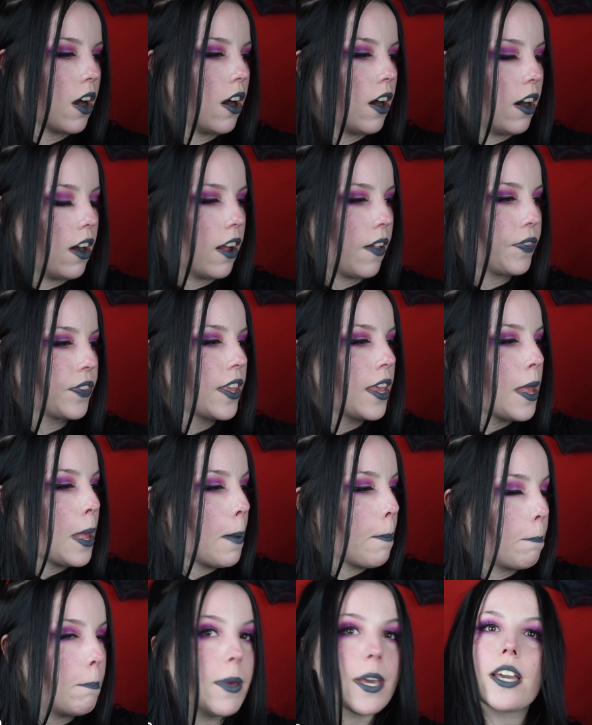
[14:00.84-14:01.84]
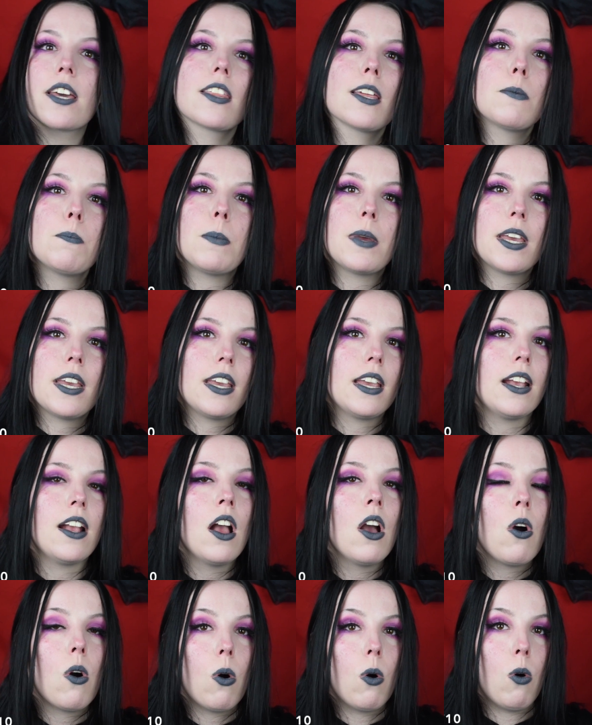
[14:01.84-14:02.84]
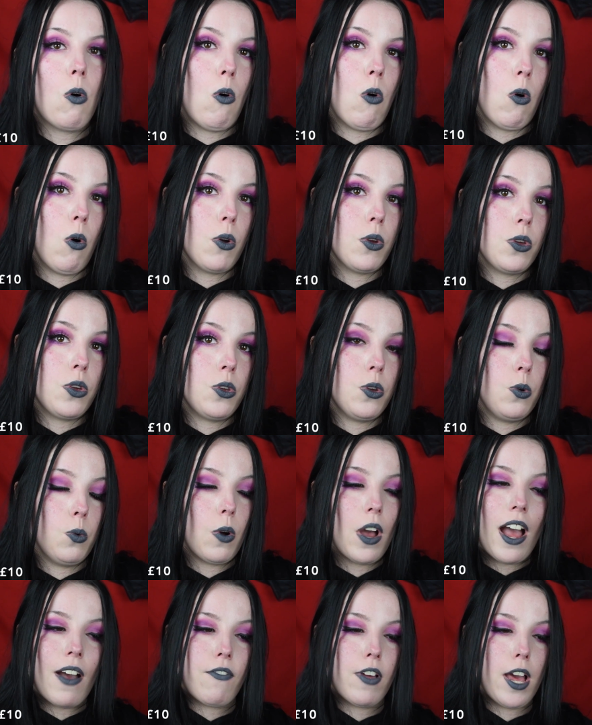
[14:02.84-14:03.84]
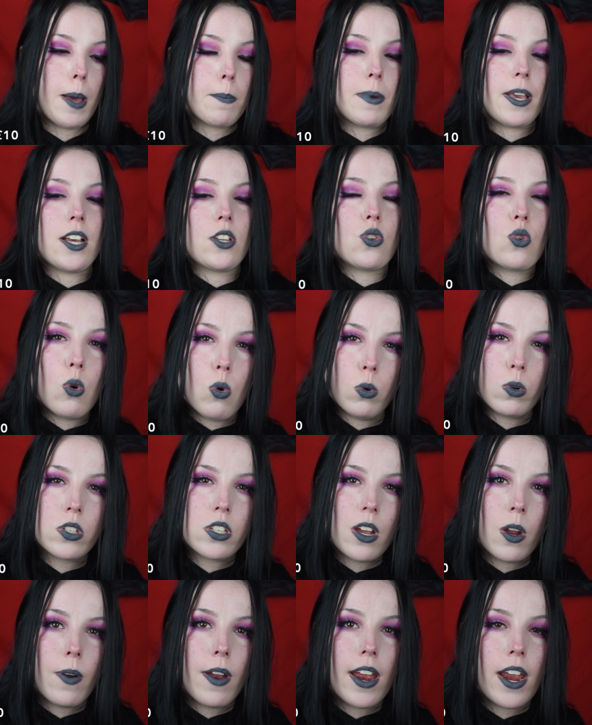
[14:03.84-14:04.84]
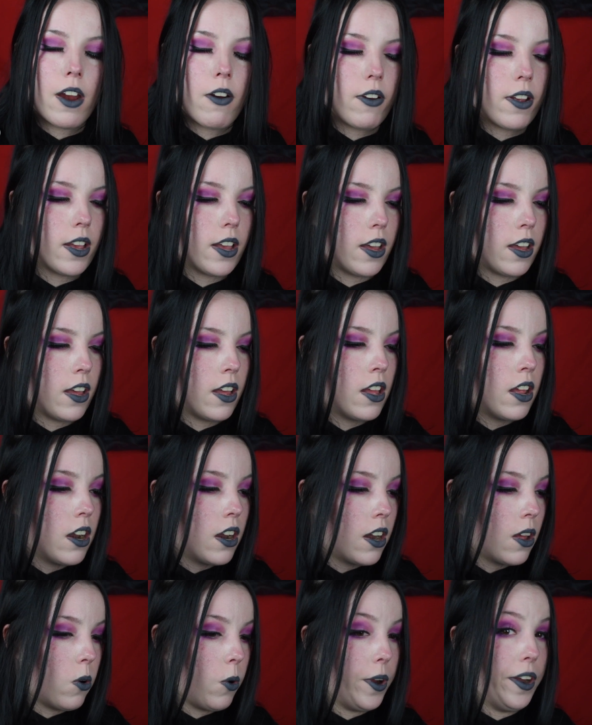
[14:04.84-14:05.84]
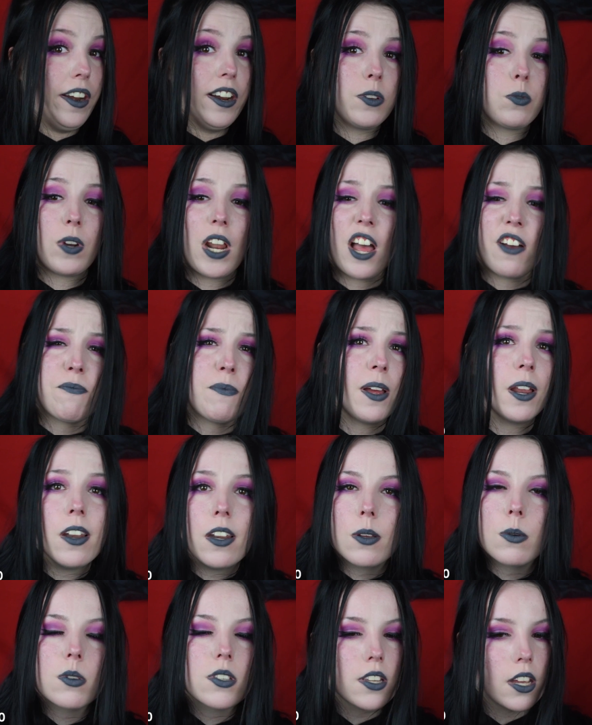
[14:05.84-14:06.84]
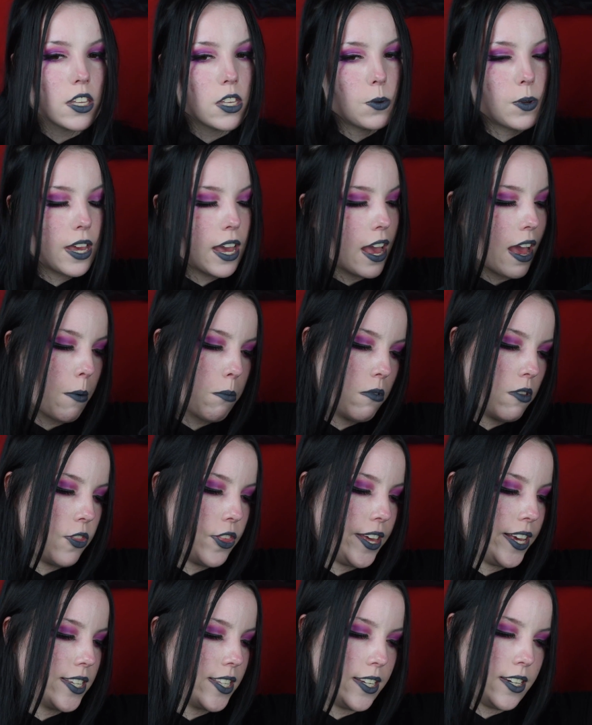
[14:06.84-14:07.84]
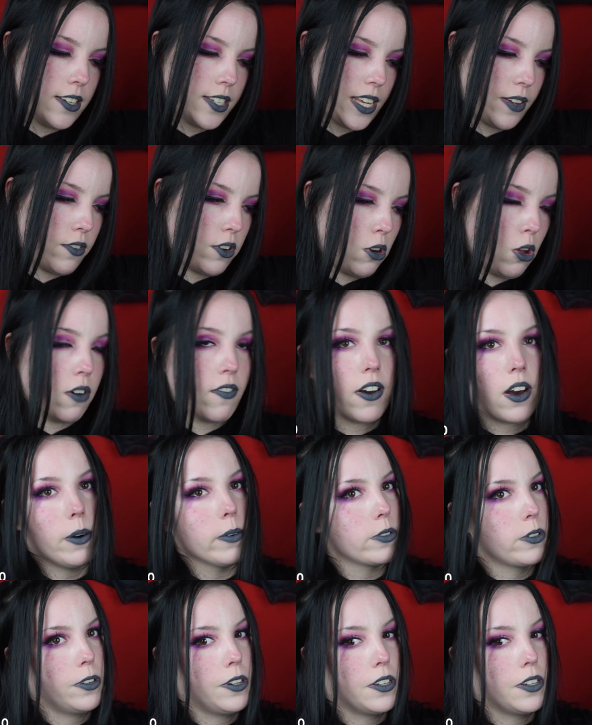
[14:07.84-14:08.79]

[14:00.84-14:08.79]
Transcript: are bigger than me, or you have like a bigger torso area, or you just want to have a bit looser, you can with this. It does have a lot of holes in